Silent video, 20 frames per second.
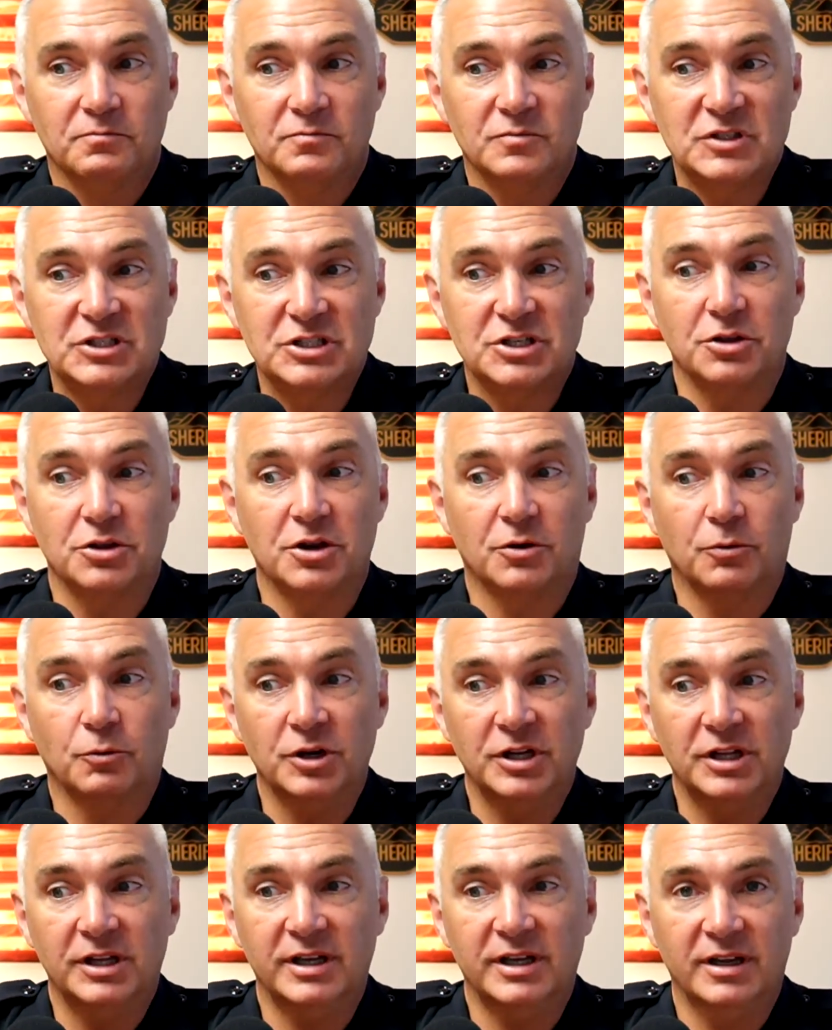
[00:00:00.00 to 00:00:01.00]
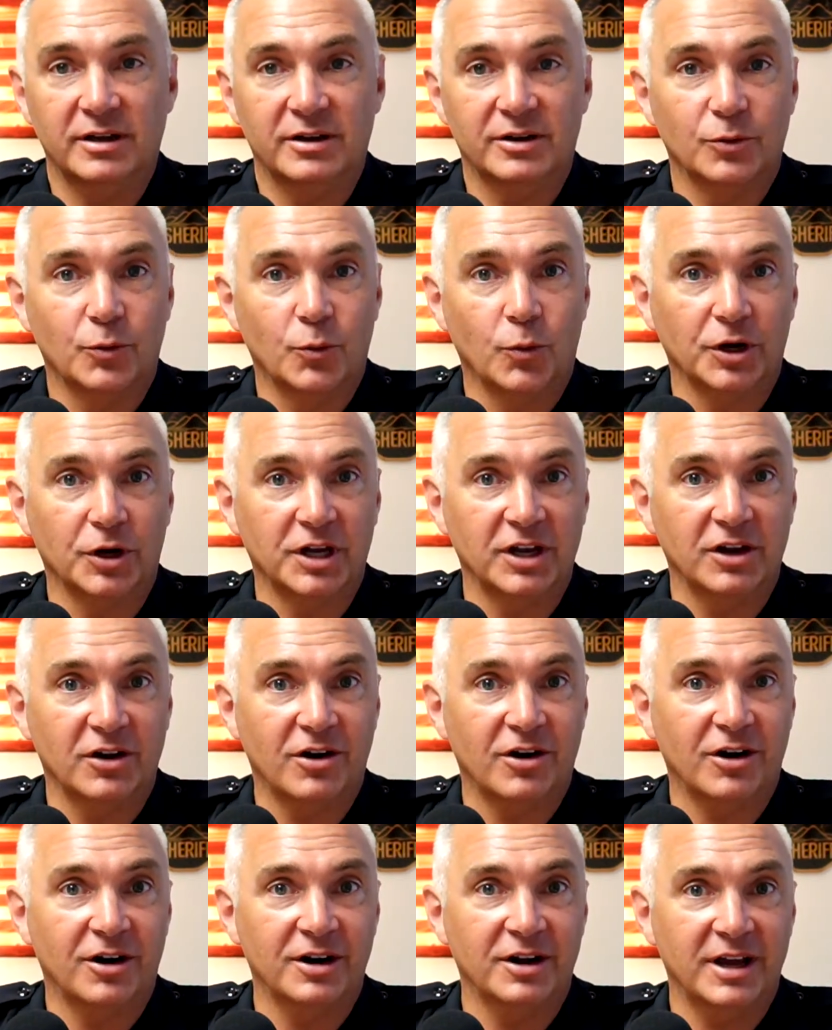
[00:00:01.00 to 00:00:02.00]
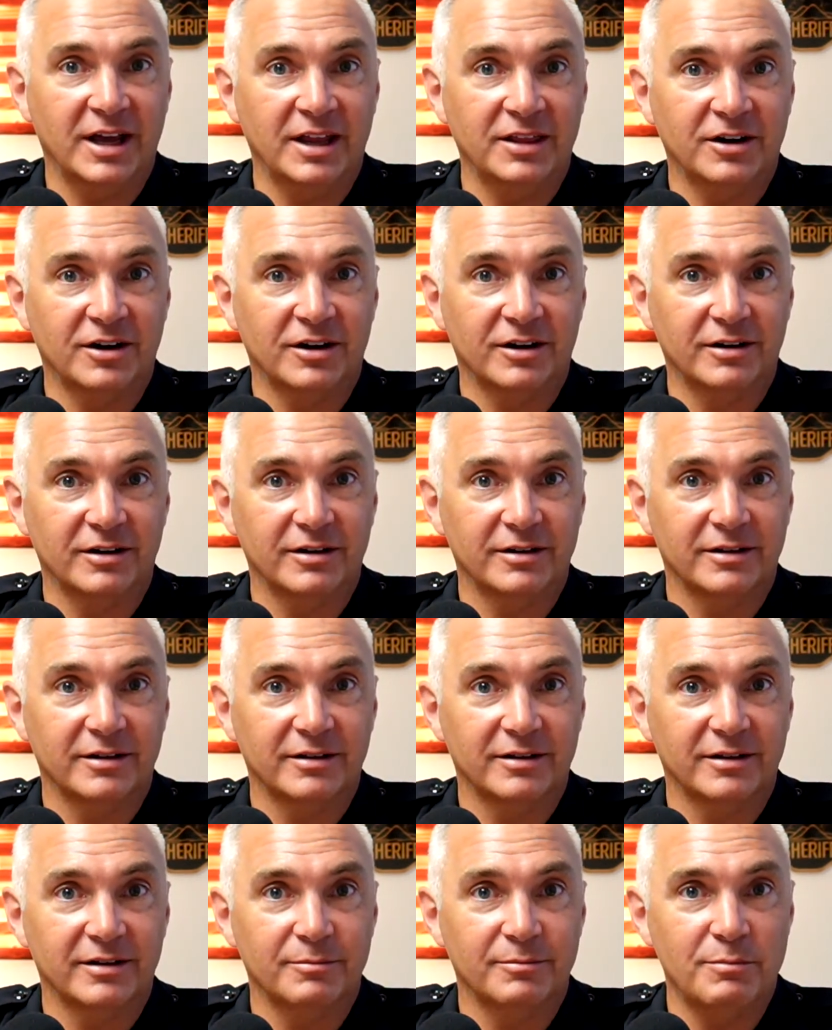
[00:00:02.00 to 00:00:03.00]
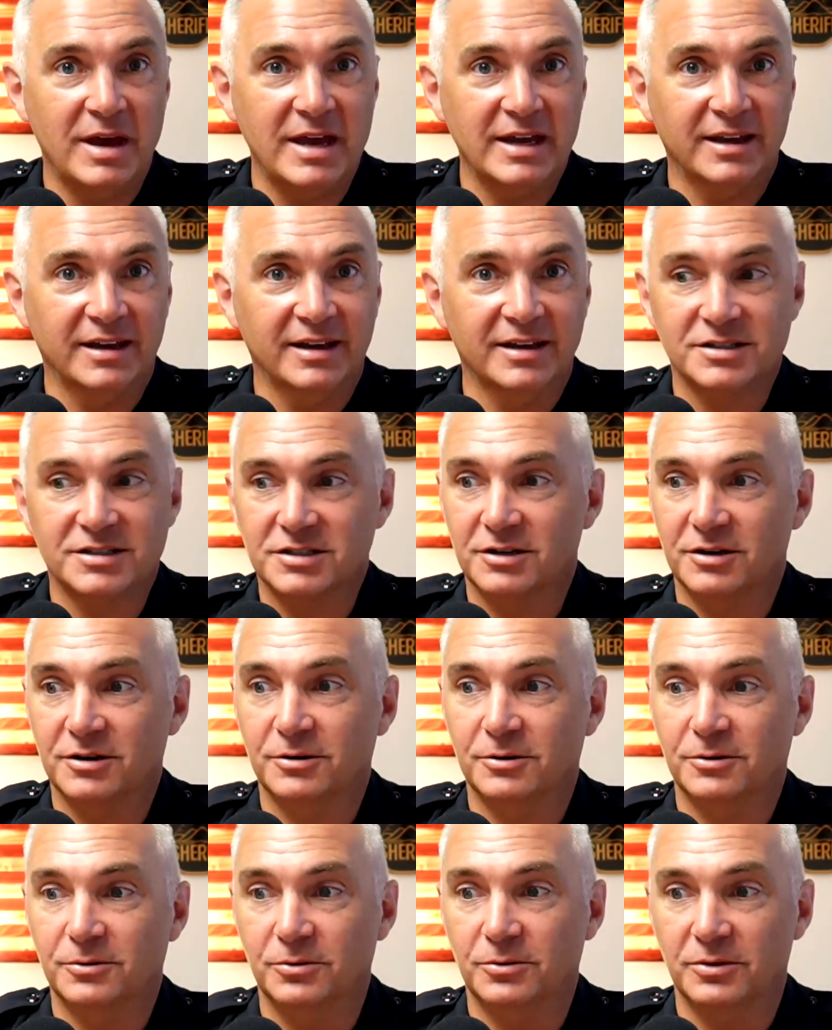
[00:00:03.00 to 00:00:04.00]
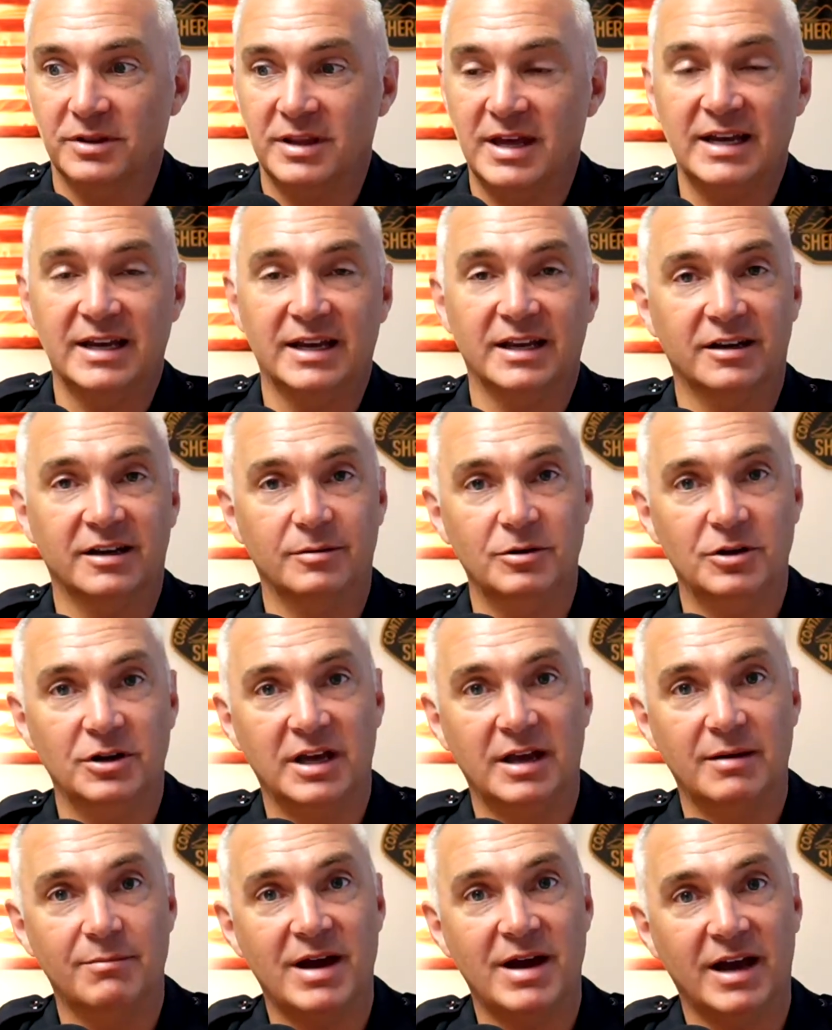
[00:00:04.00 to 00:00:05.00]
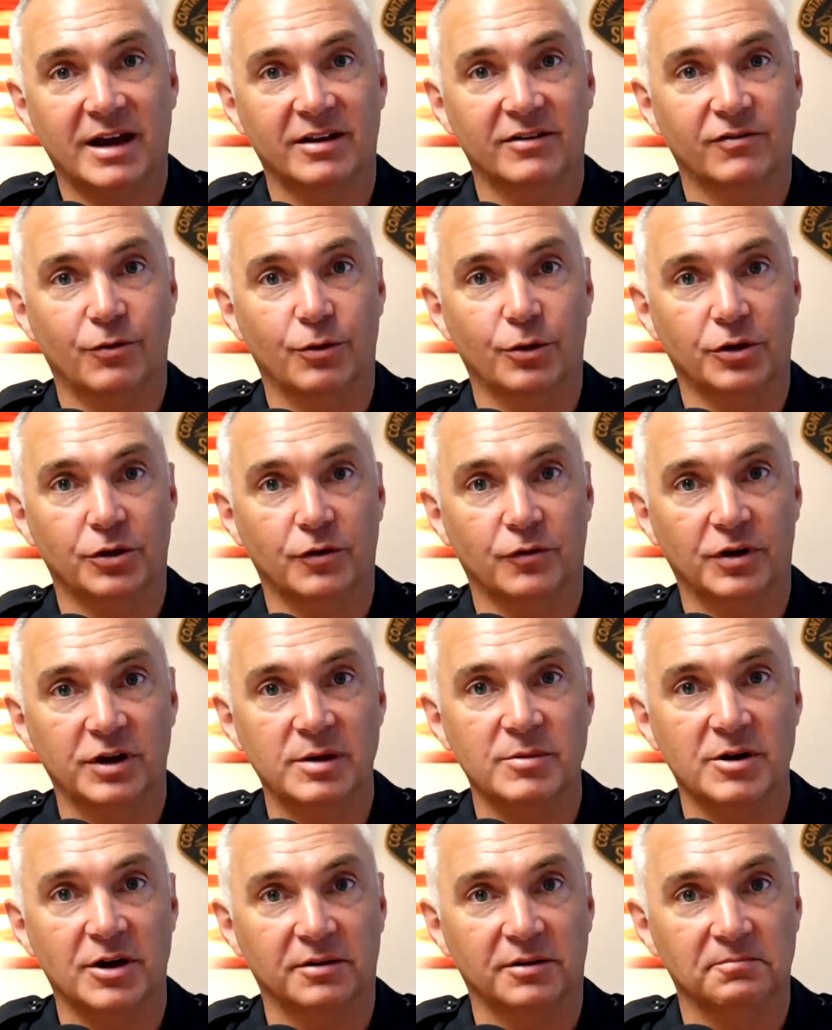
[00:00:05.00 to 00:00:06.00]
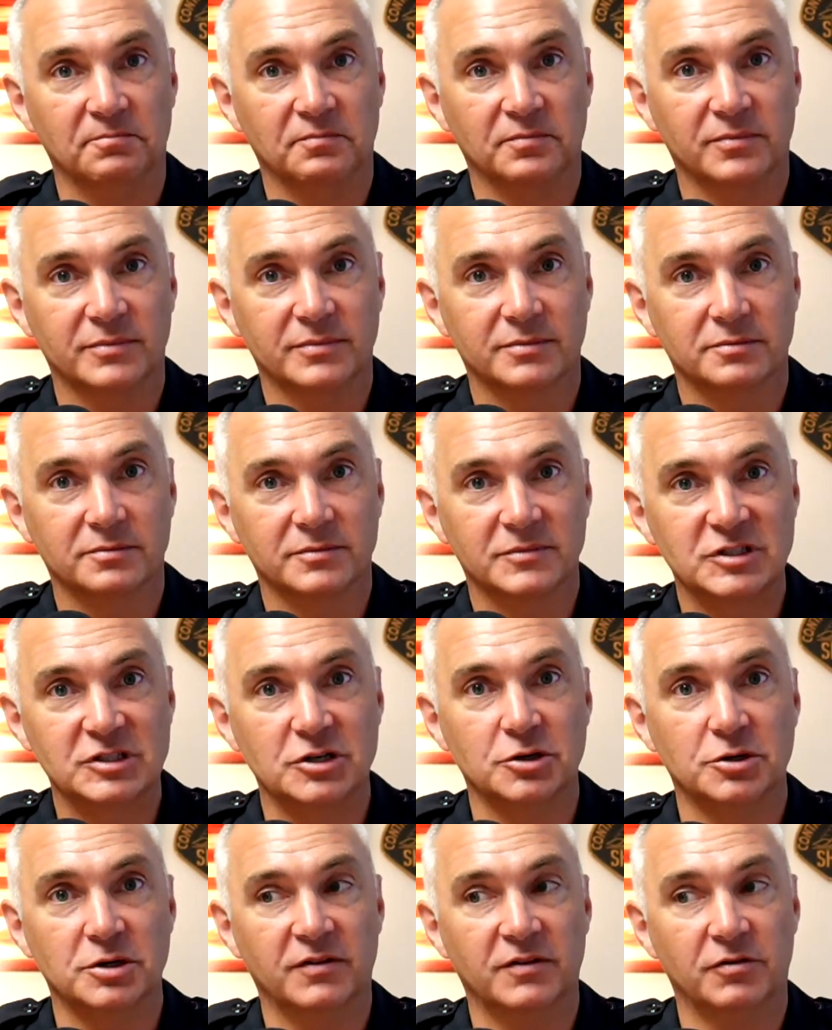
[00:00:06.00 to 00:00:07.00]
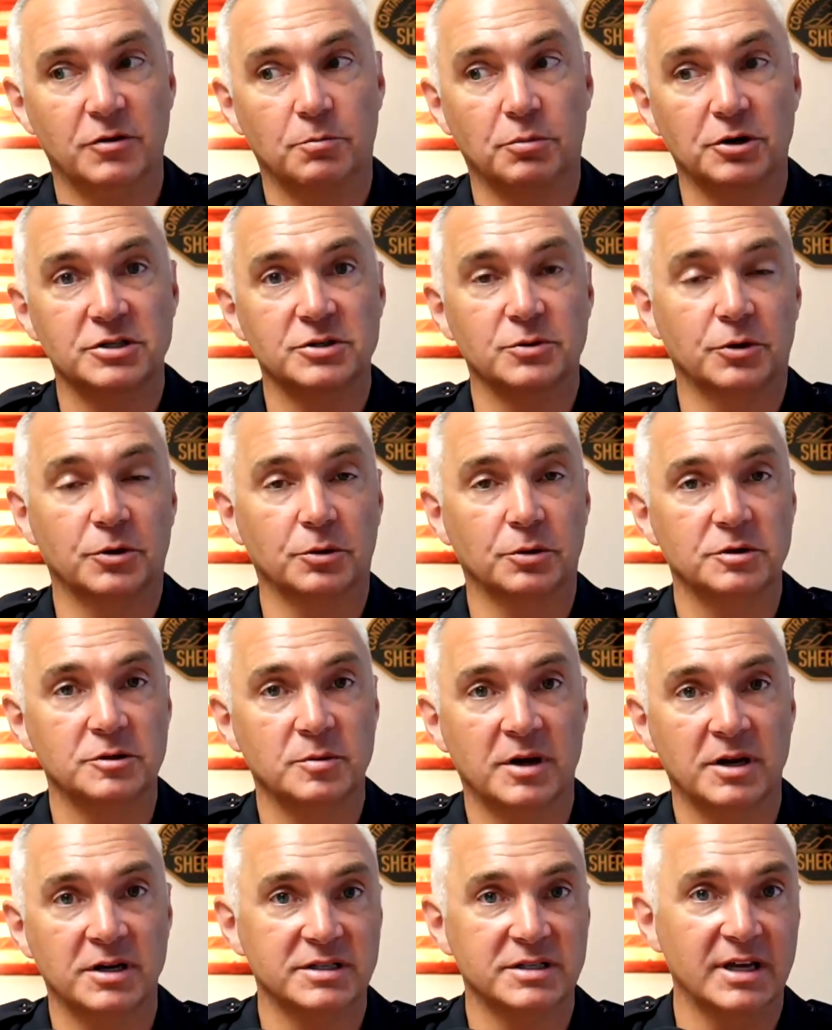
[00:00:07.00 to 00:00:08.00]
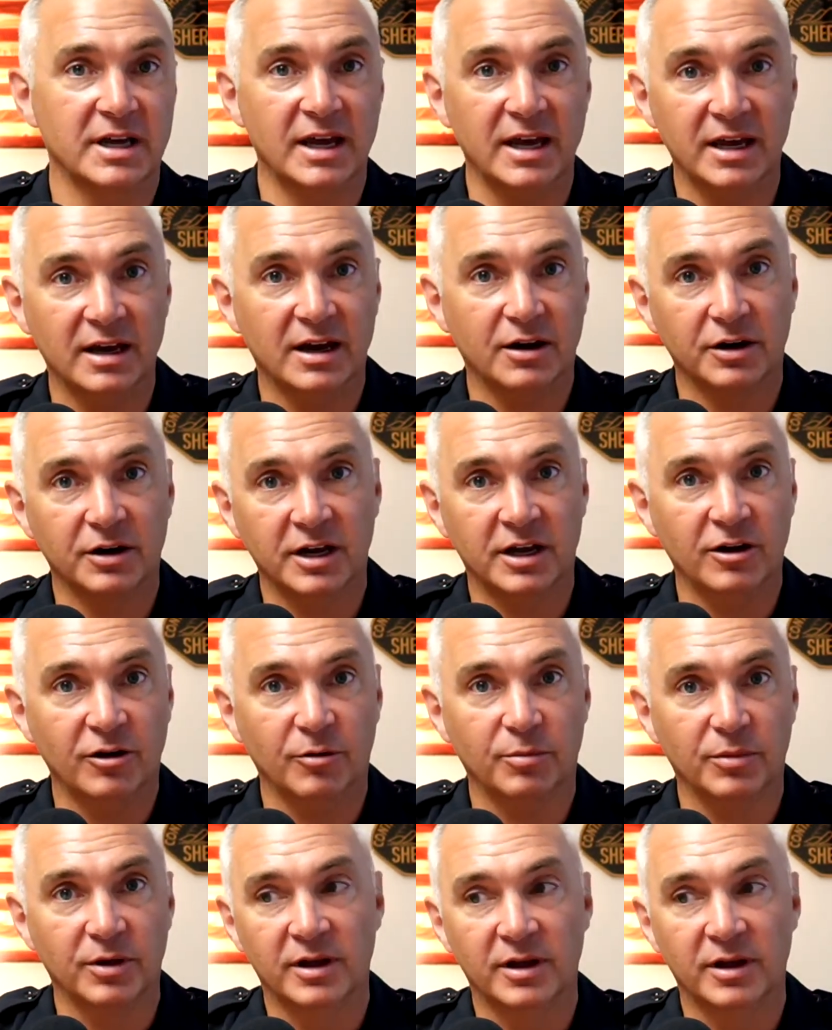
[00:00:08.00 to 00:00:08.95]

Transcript: So they're really working hard, and they're making it so they can communicate back and forth over email. So if the person were to respond and say, hey, how can I help?